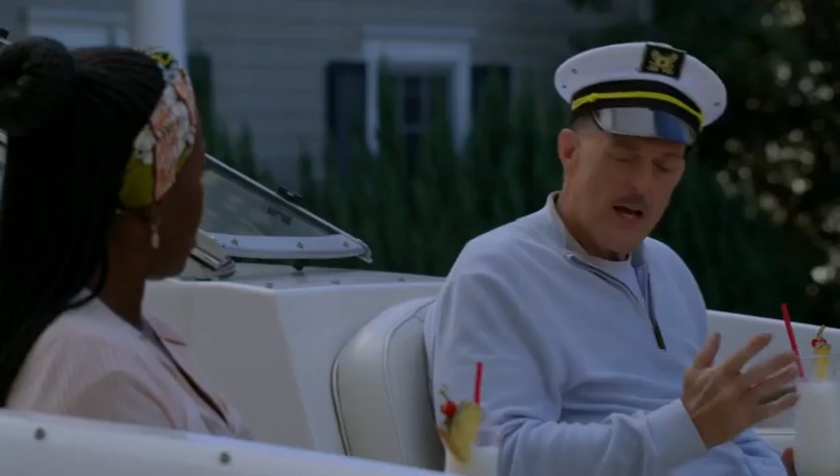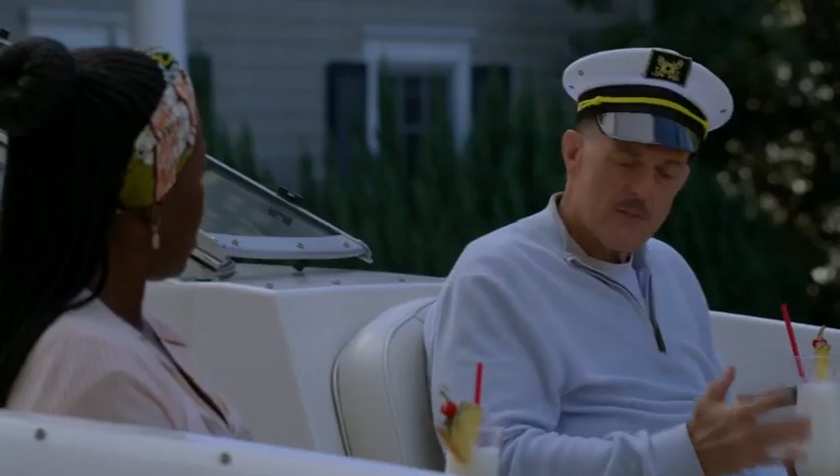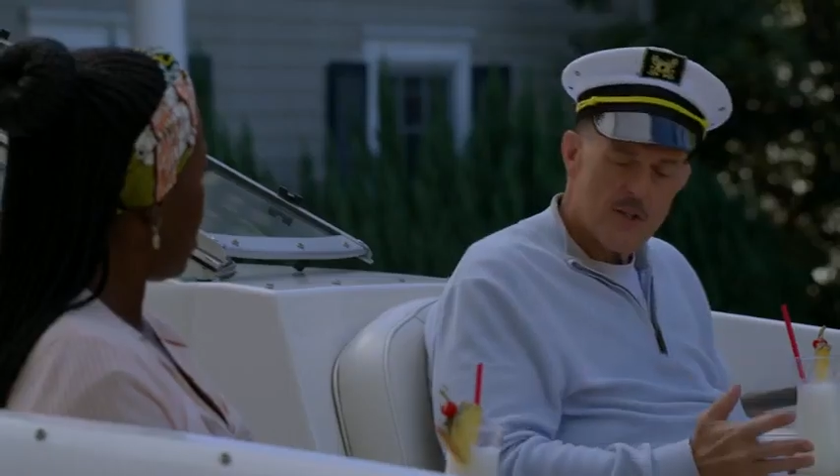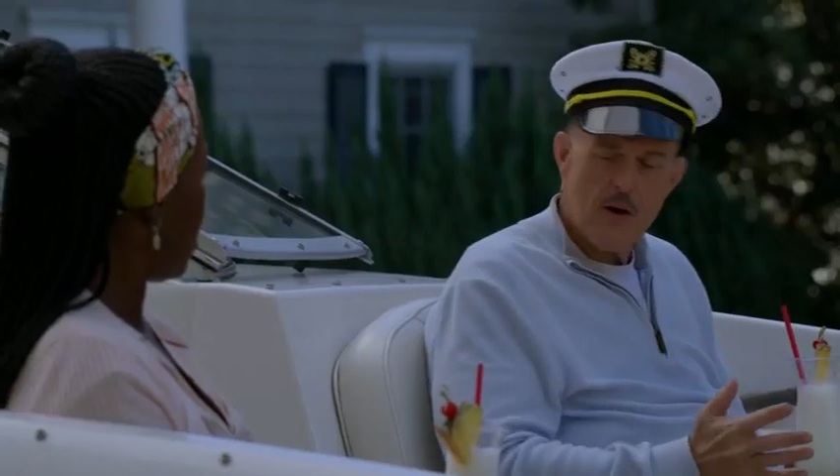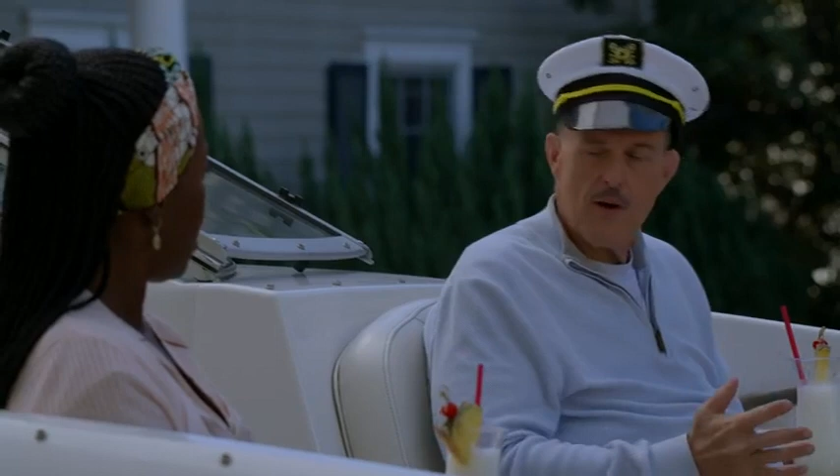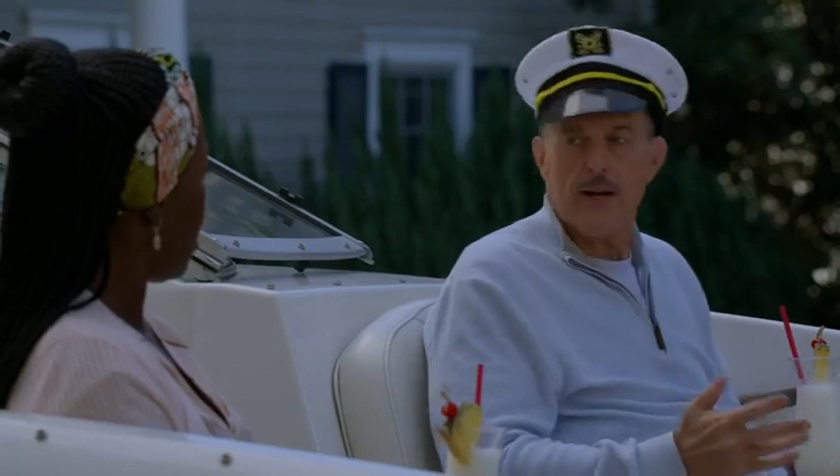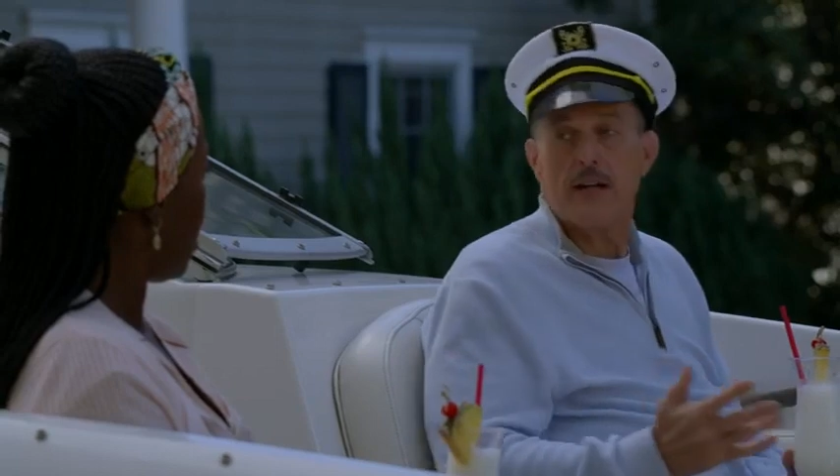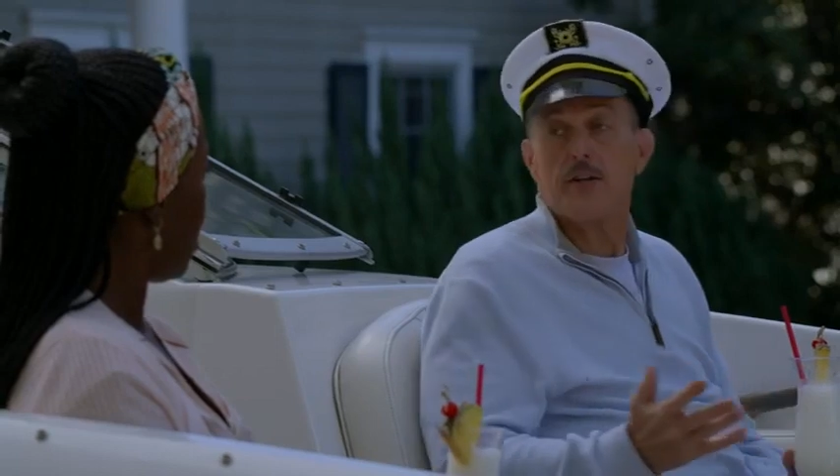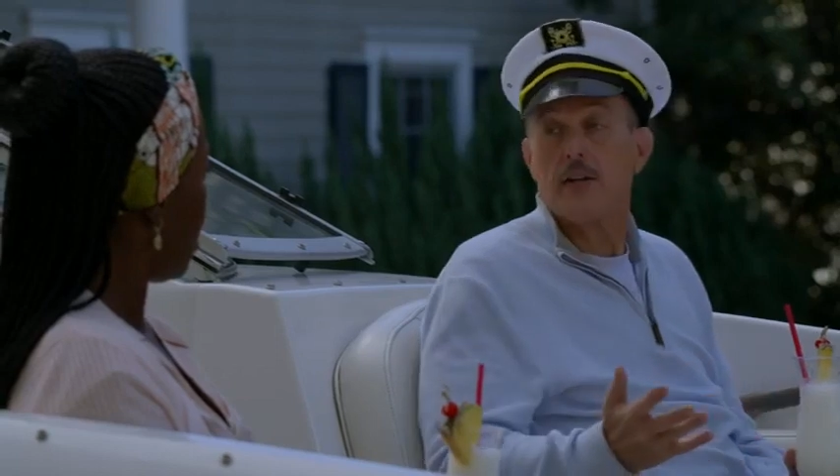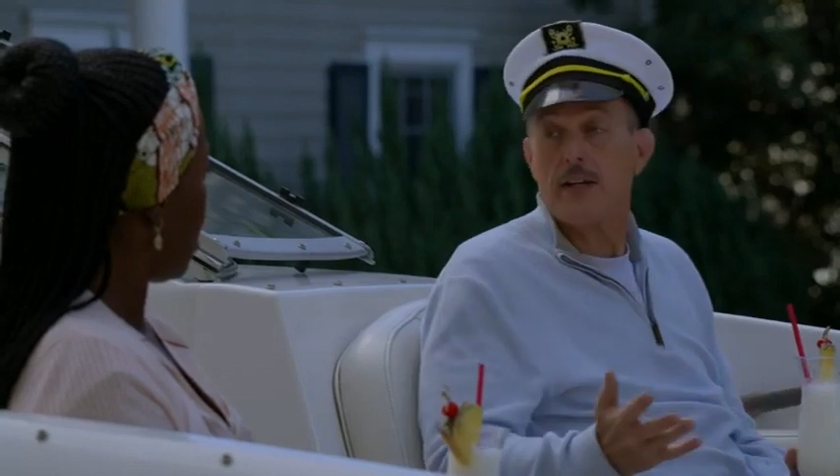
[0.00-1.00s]
I'm sorry. I
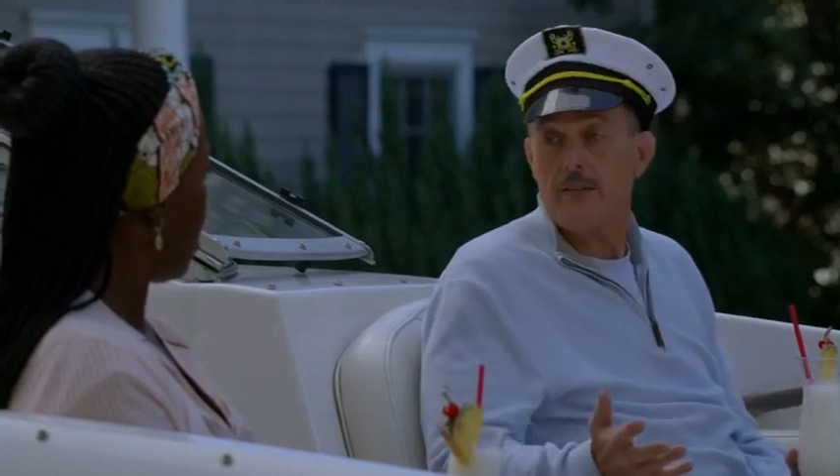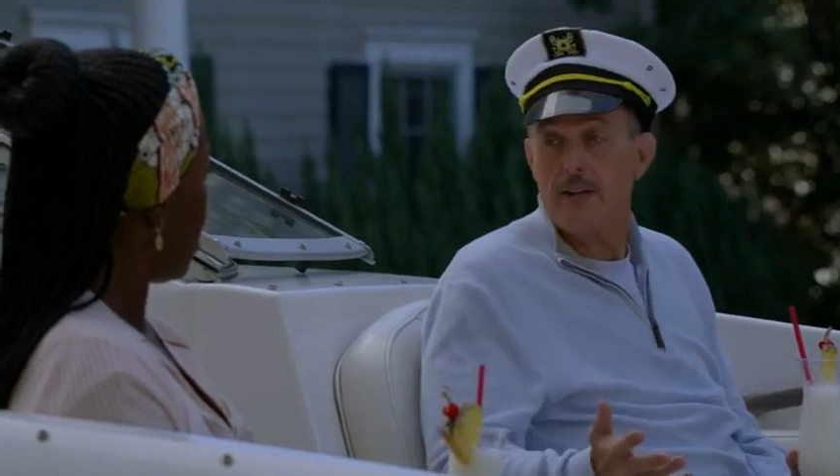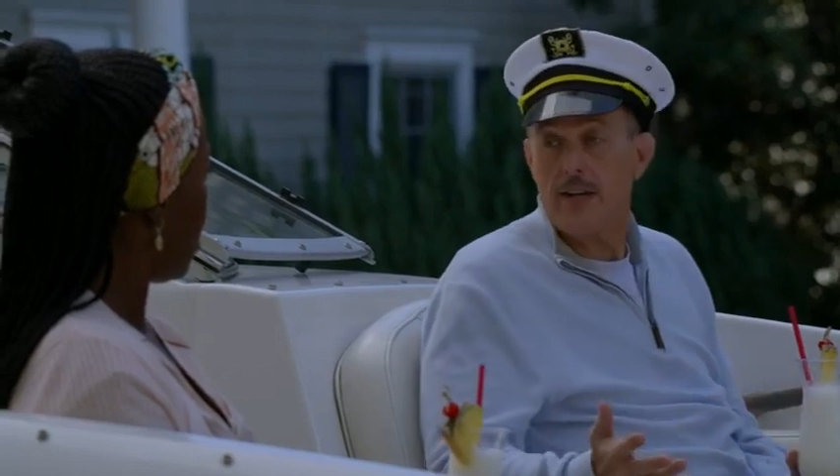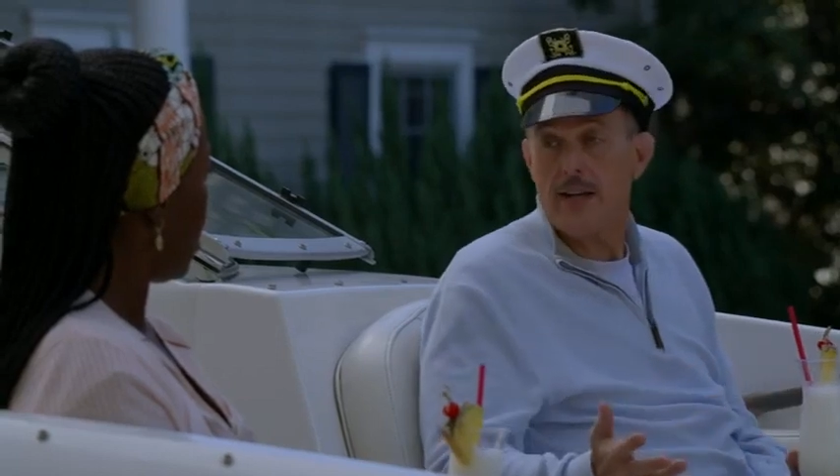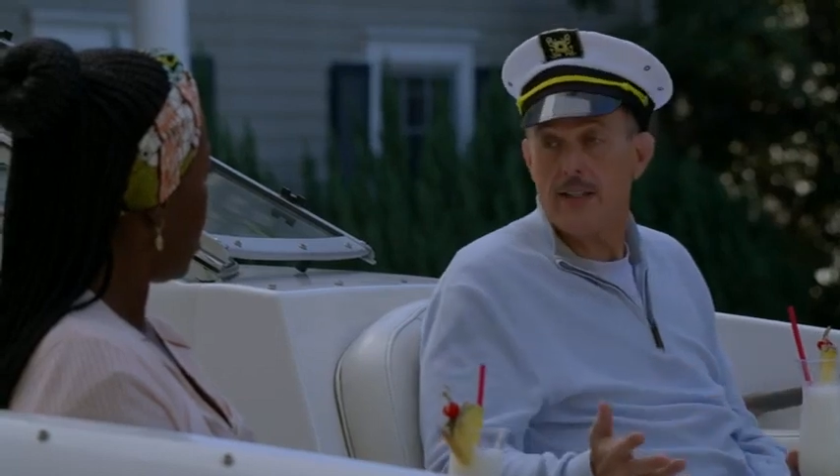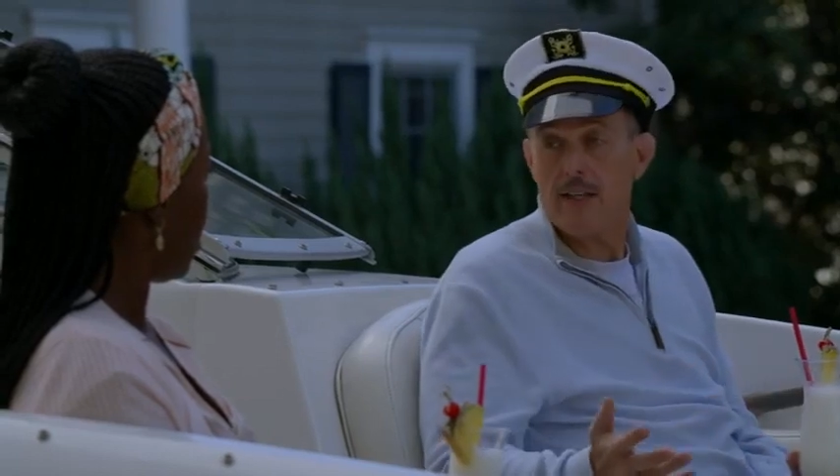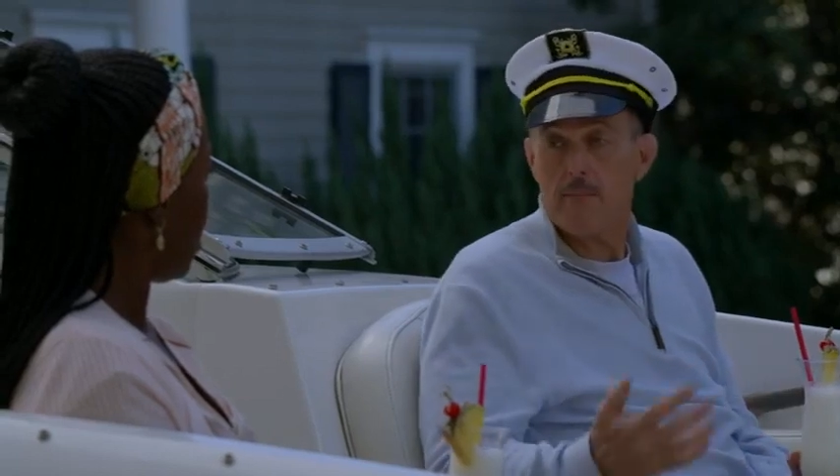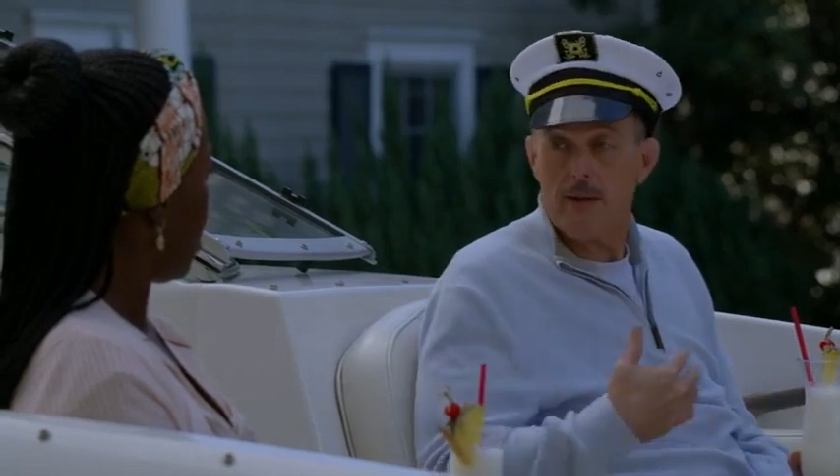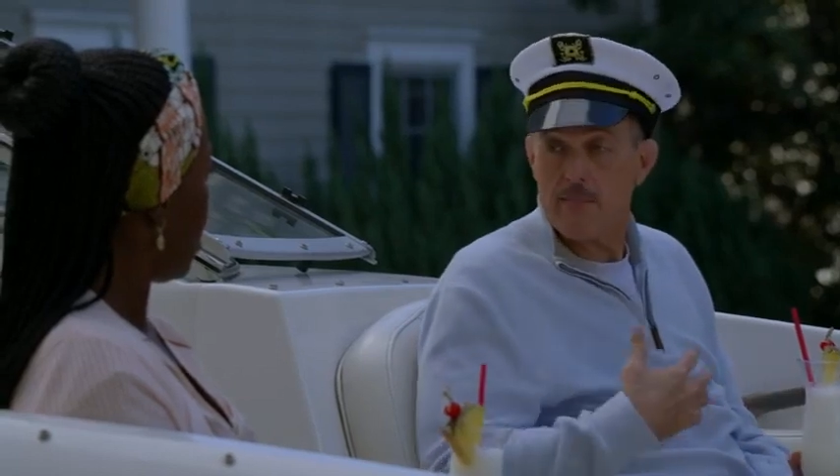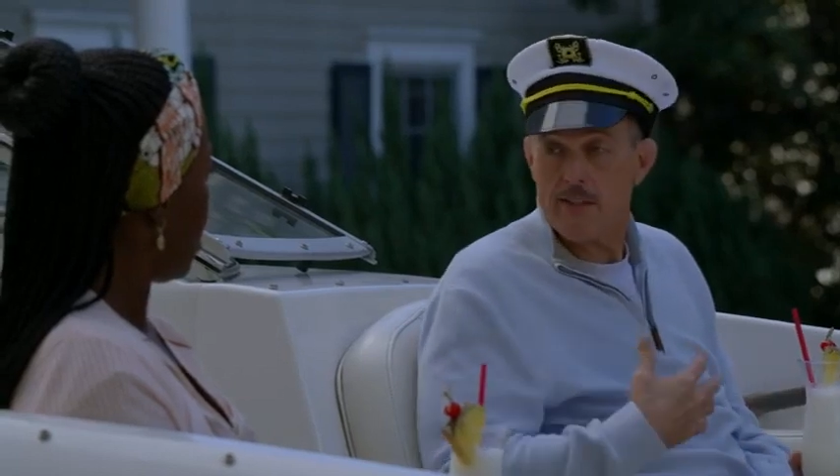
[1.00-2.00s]
should have given you a heads up.
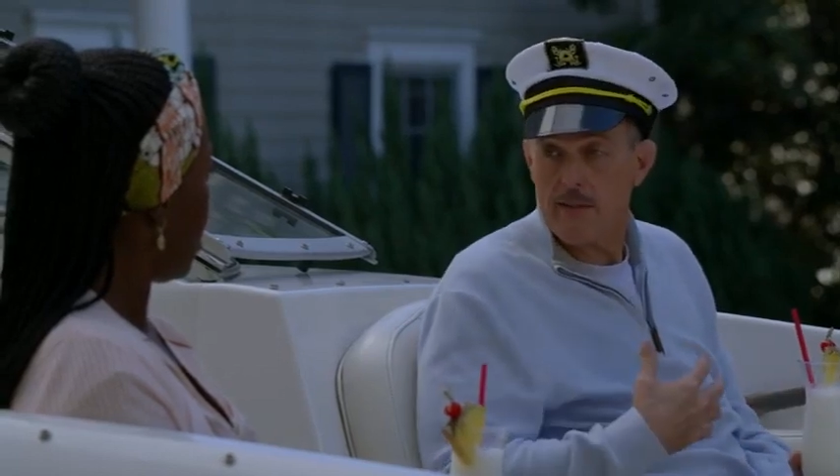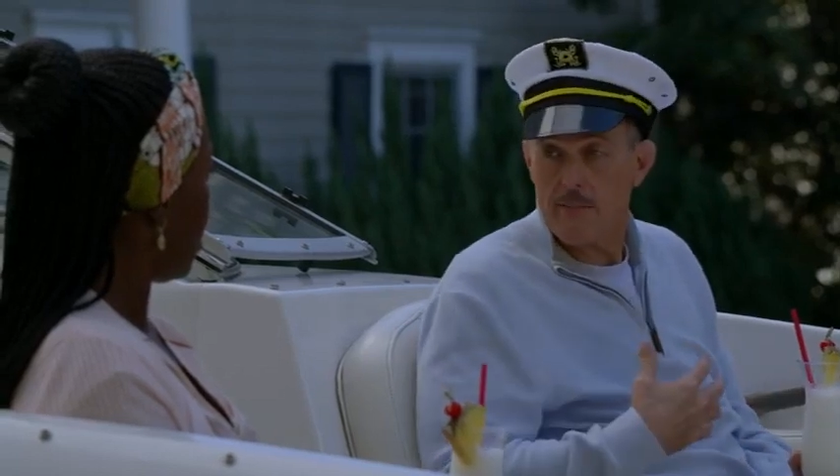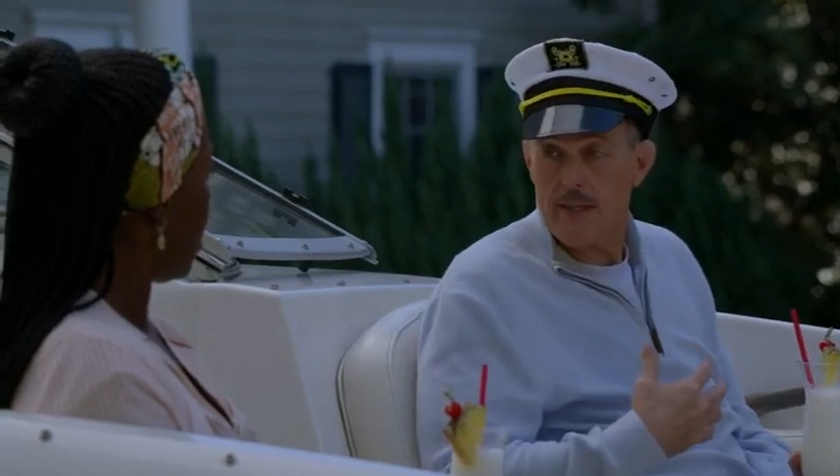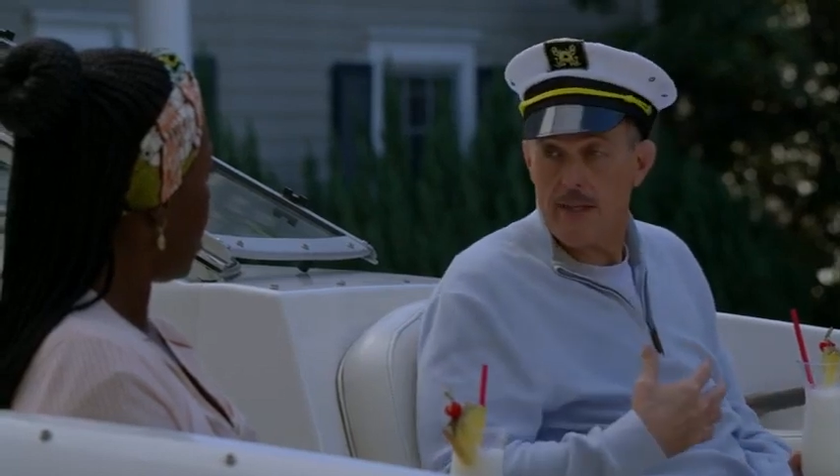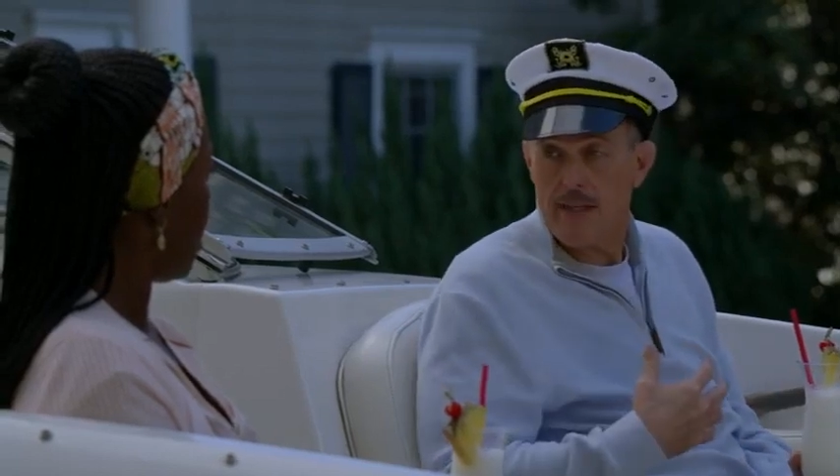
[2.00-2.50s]
But I'm still me.